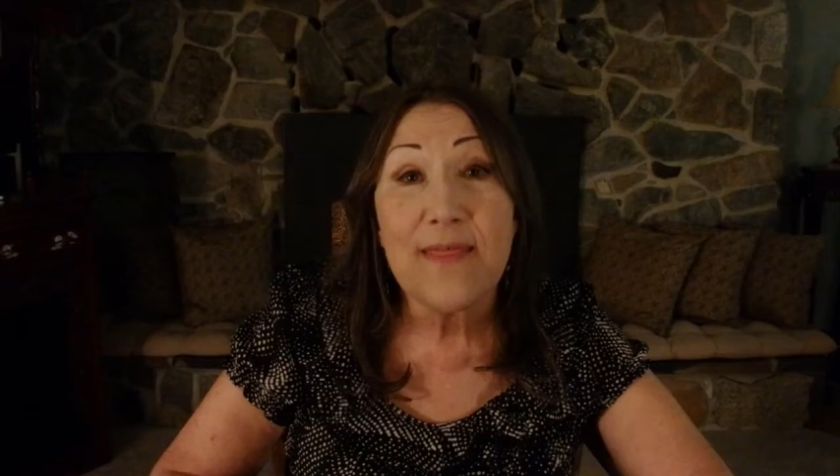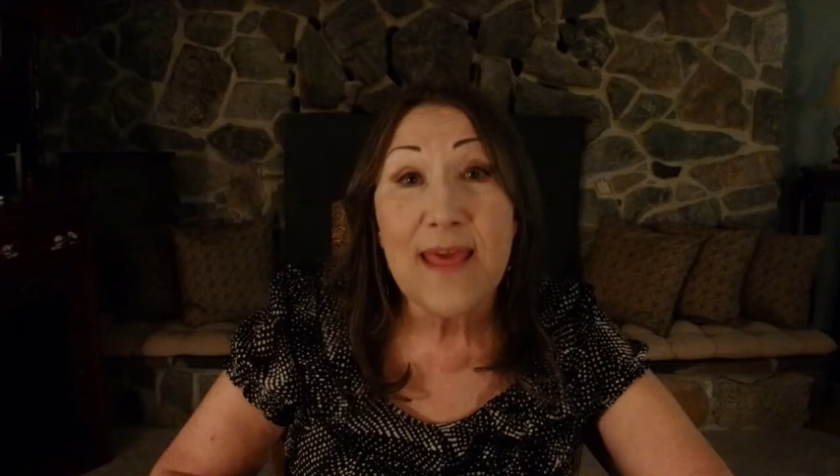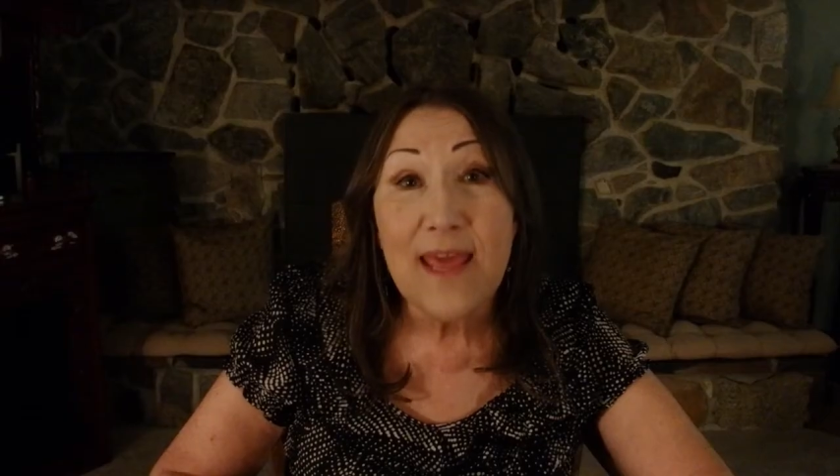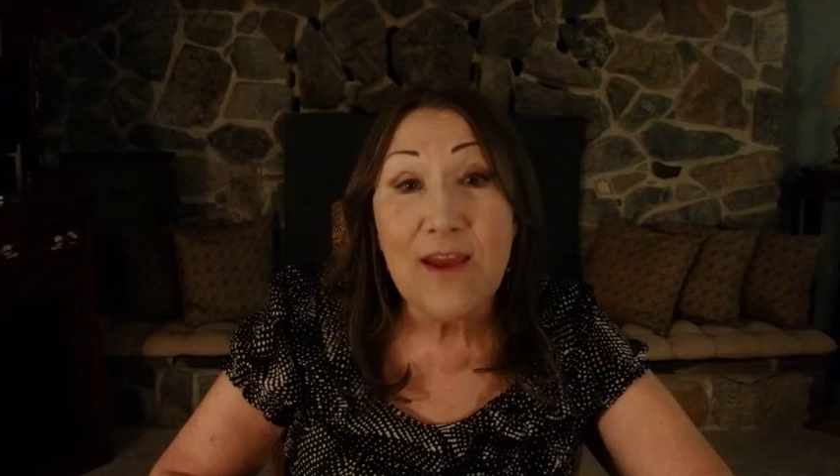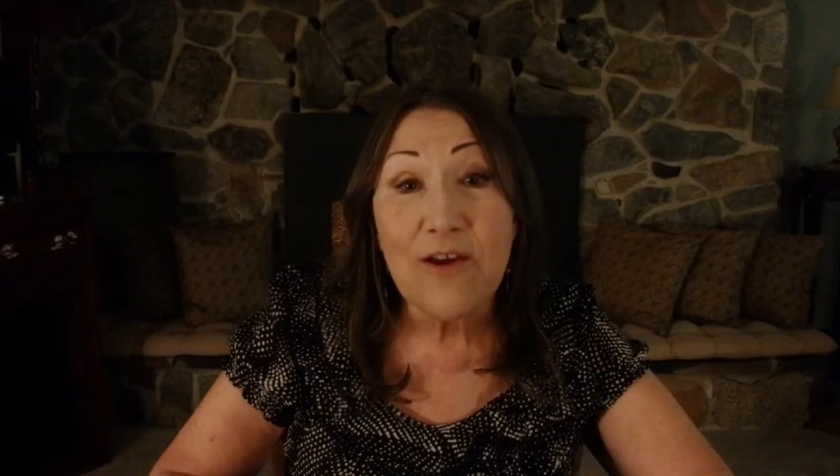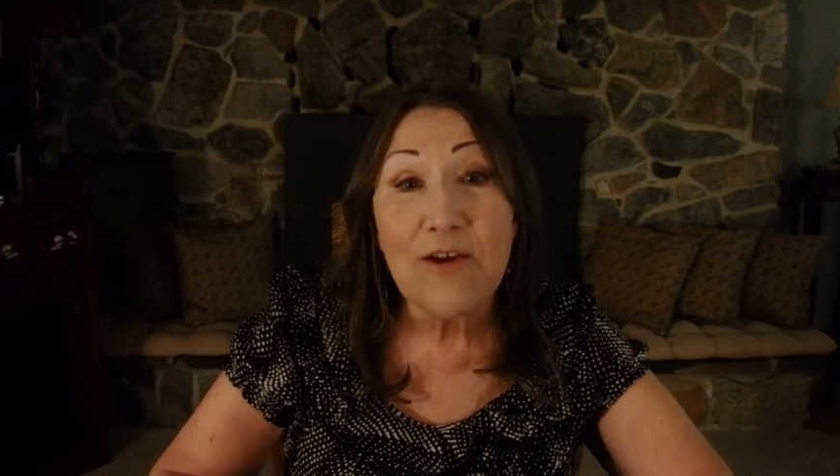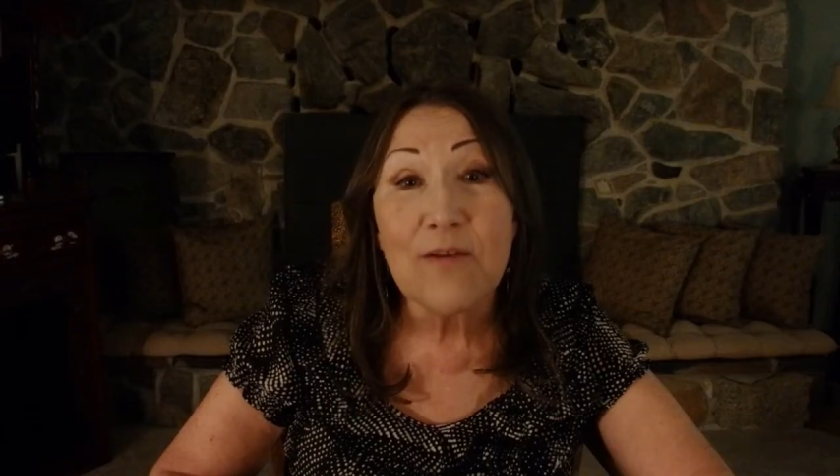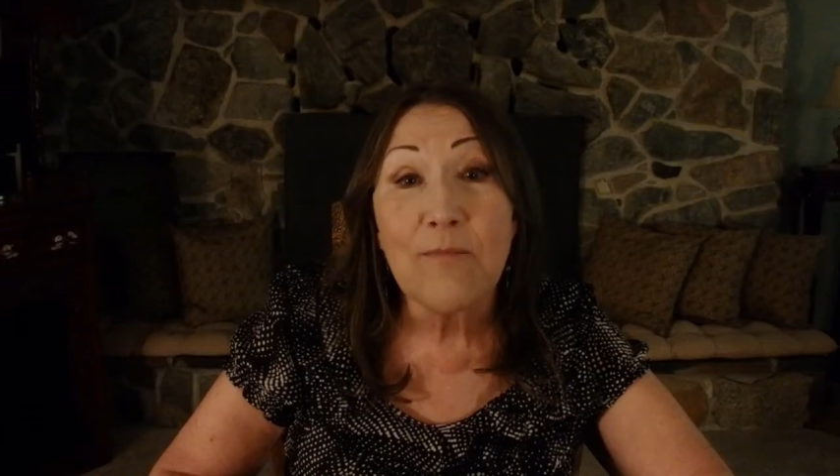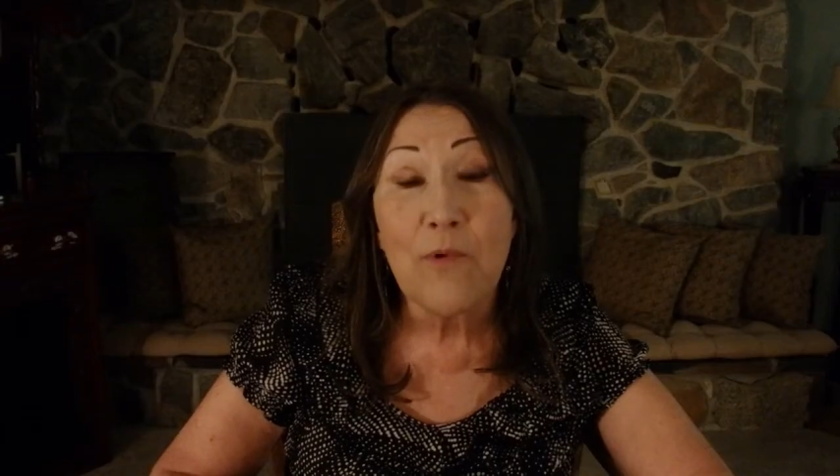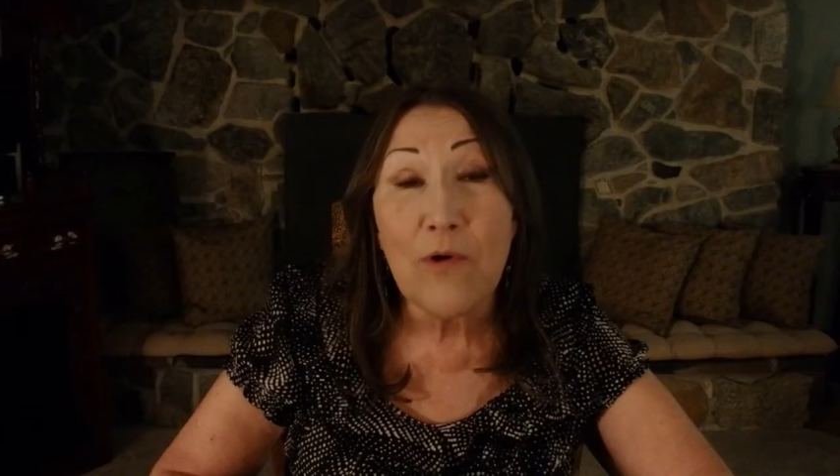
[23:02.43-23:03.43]

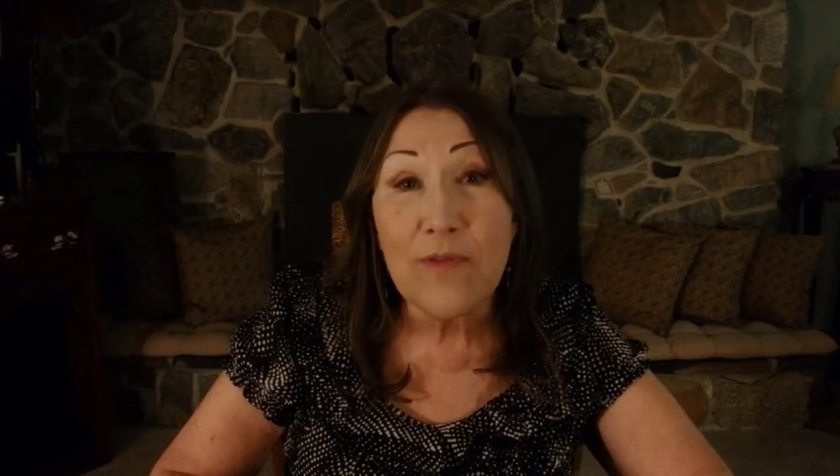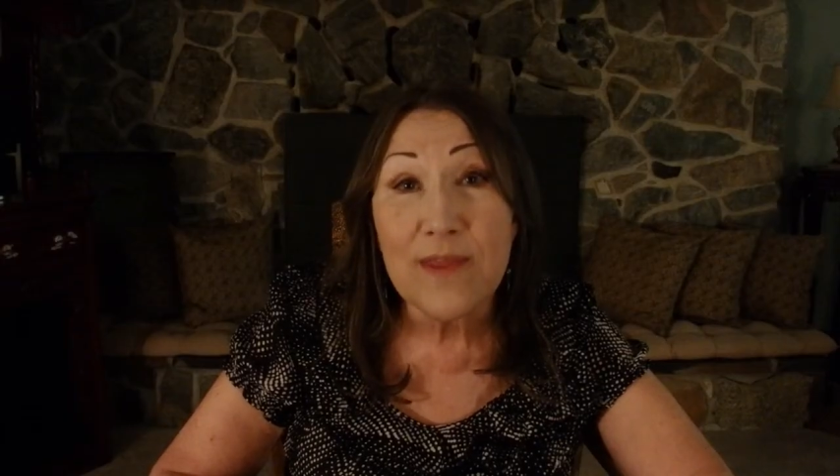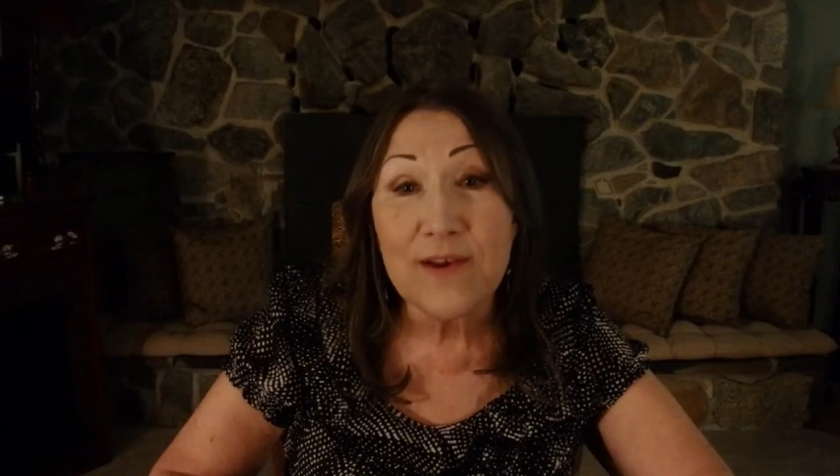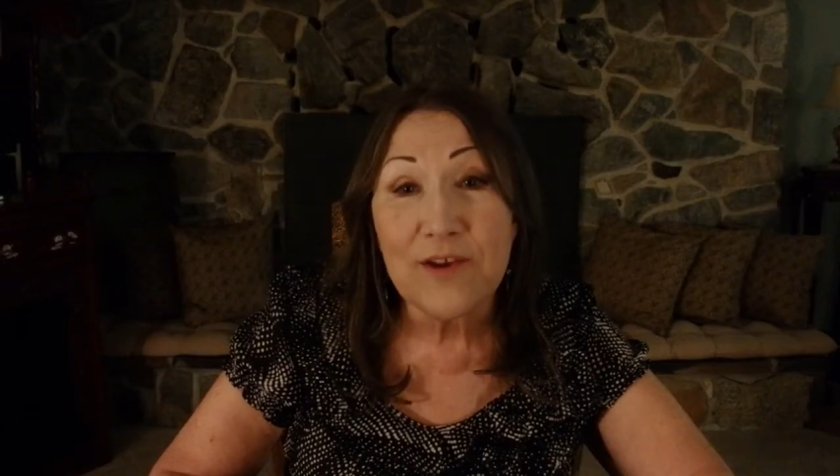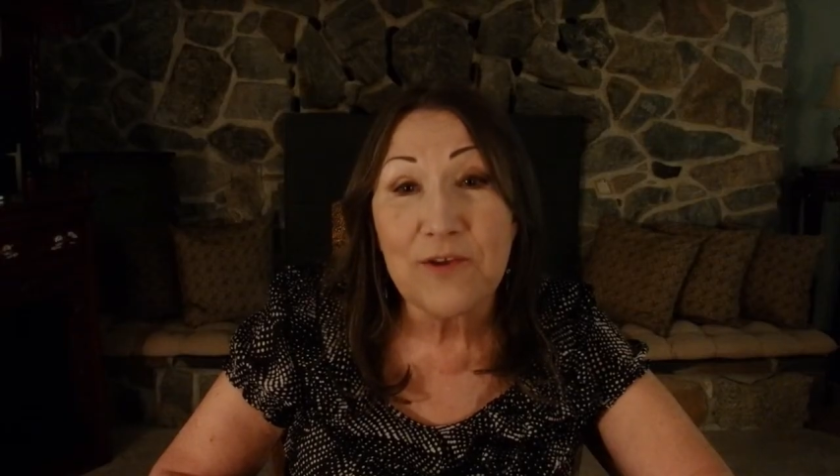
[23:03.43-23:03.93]
their more than